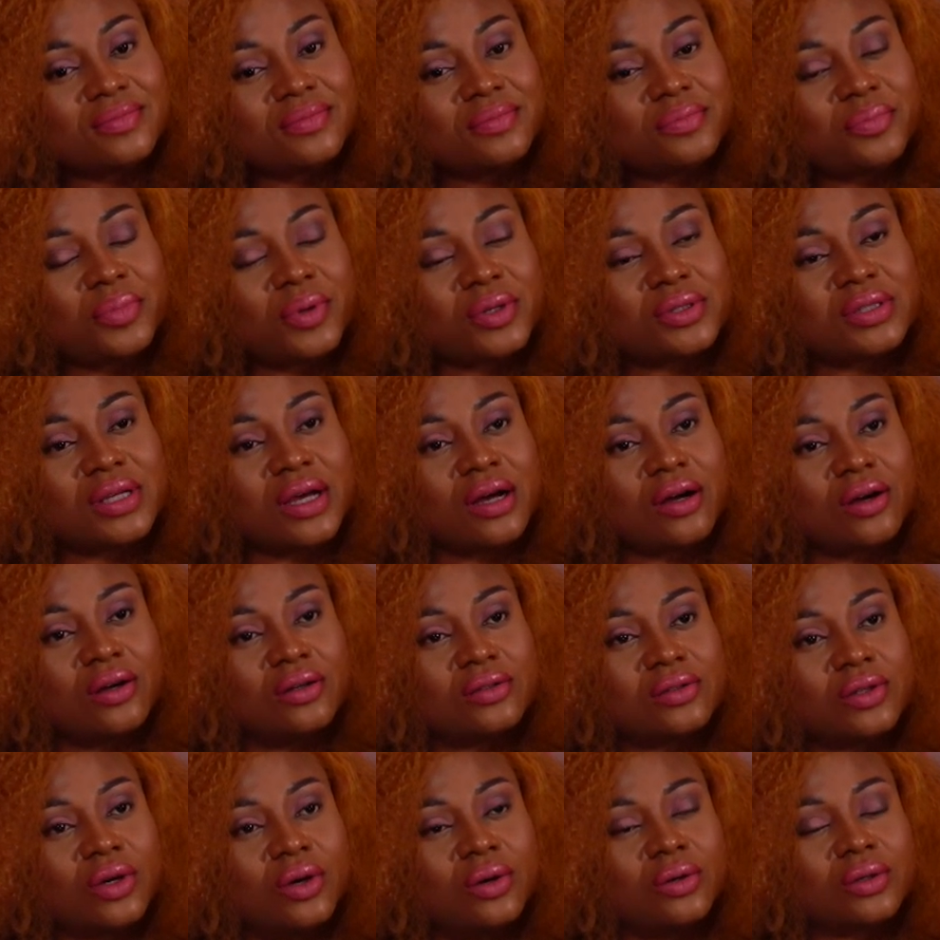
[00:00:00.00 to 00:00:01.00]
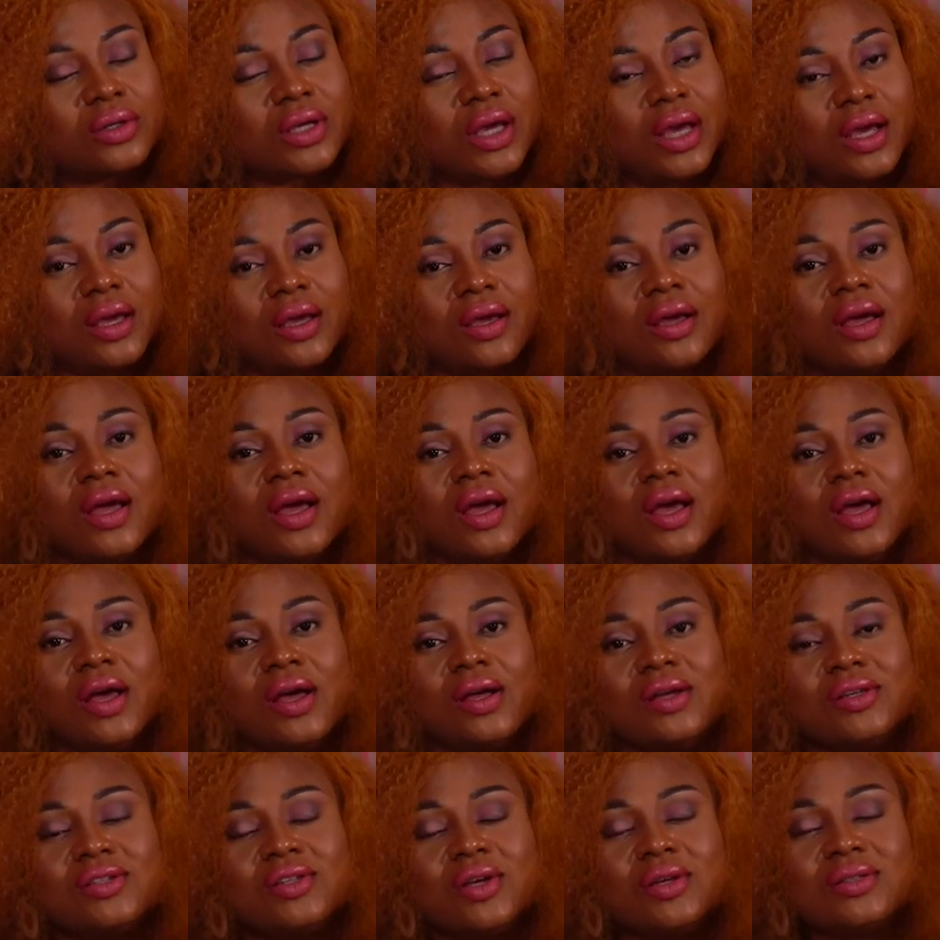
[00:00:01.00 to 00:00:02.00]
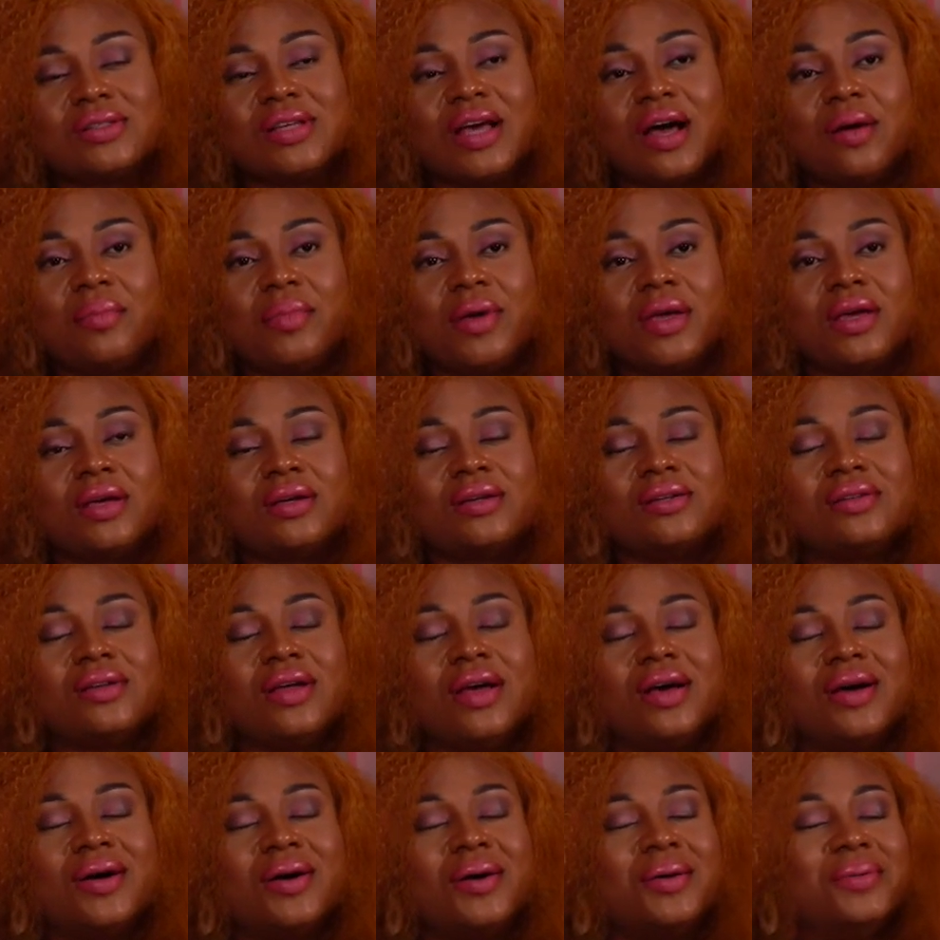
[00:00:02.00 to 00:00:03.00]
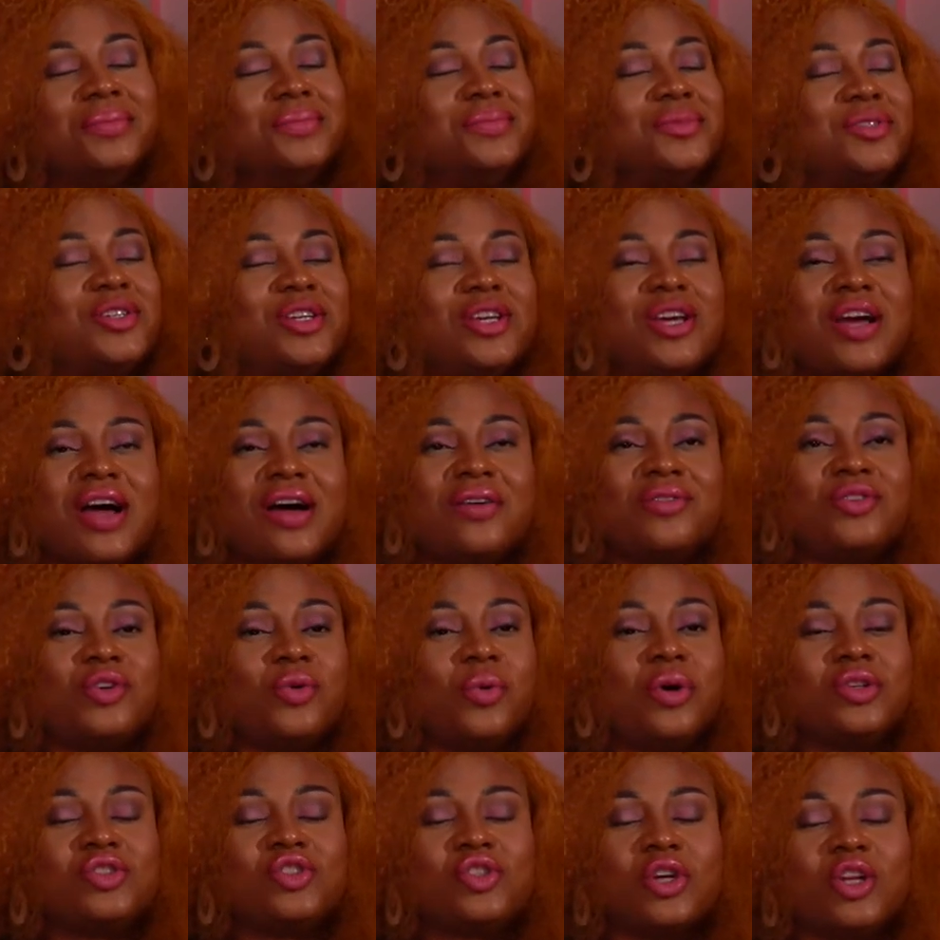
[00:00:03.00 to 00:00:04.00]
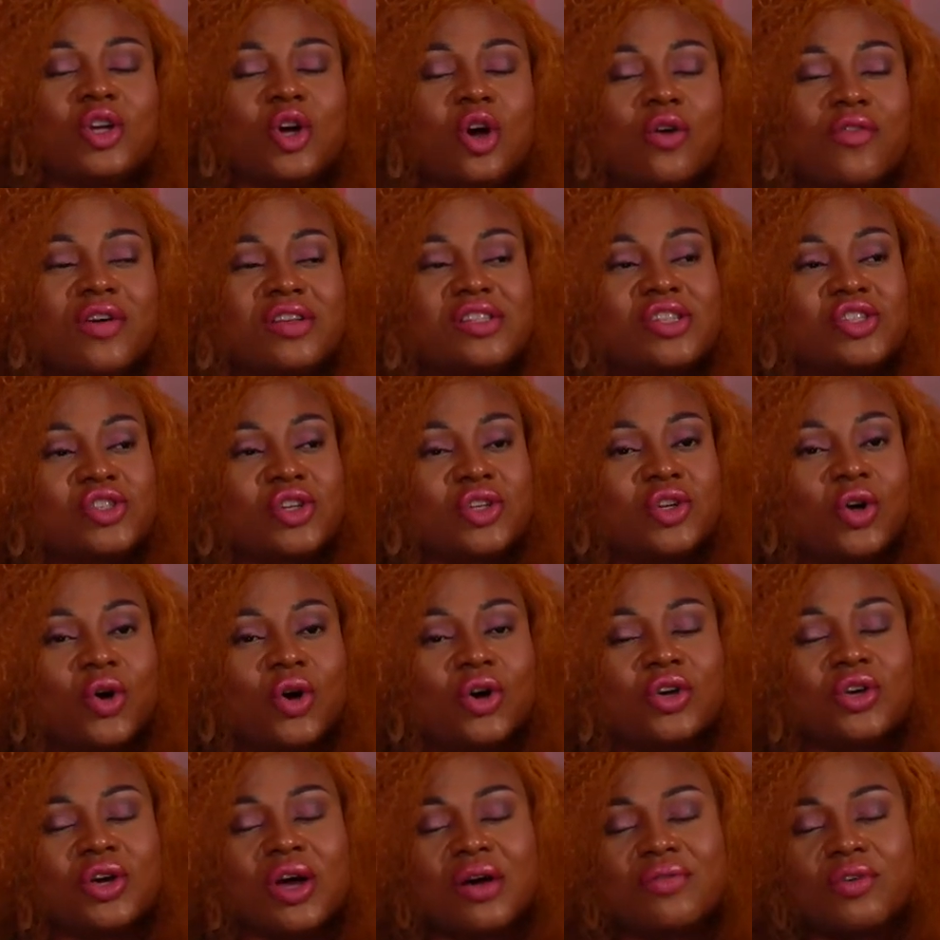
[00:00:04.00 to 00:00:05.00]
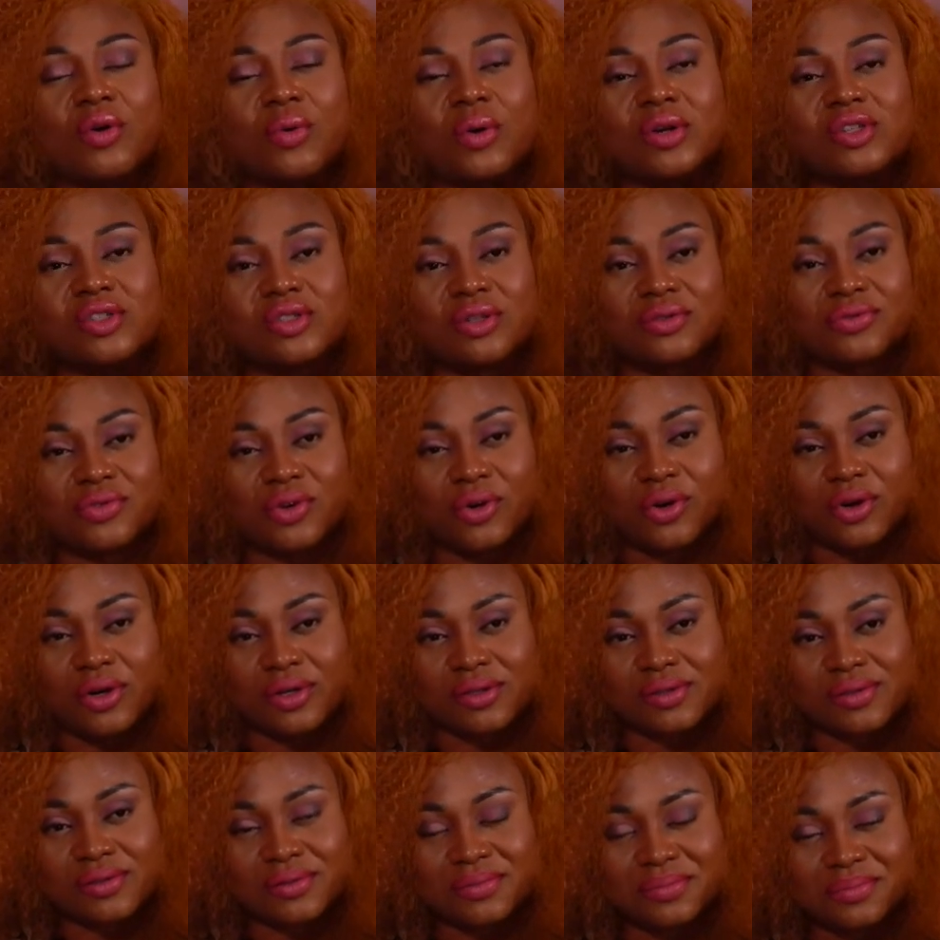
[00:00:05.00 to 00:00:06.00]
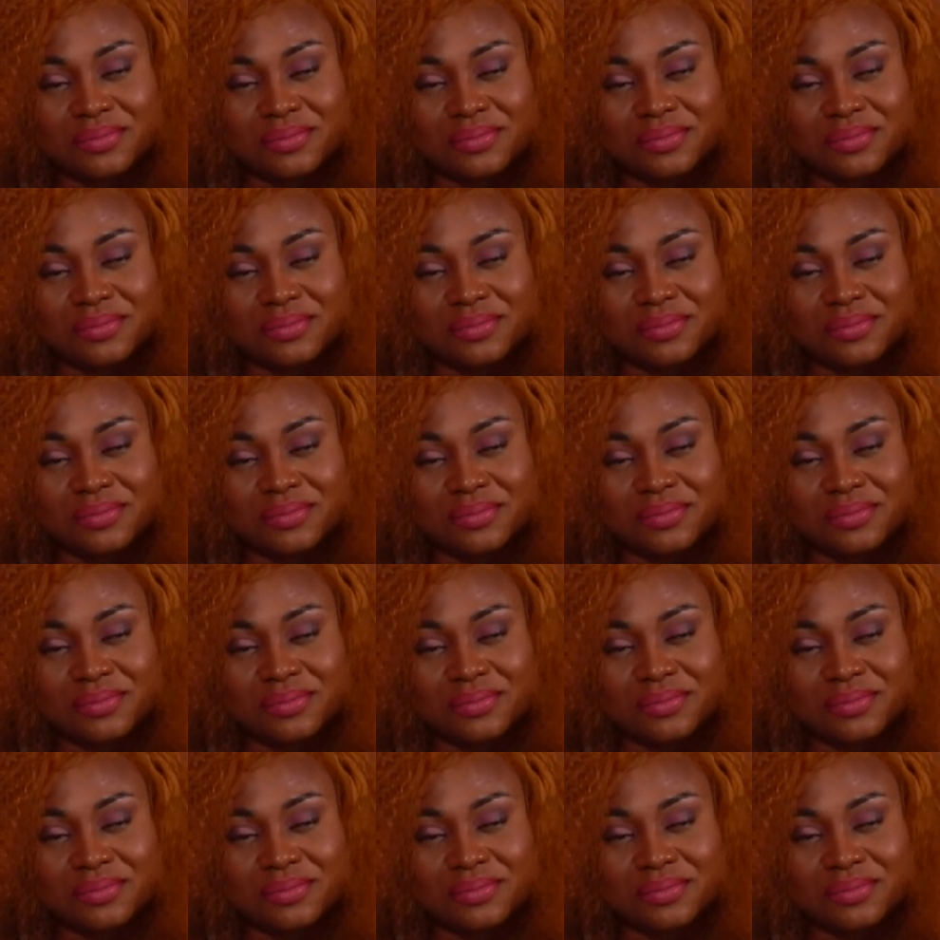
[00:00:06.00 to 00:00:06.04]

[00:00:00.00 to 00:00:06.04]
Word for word: Port Harcourt. Wow. Okay. So tell me, um, do you do you want to join the conversation or you have a question for us?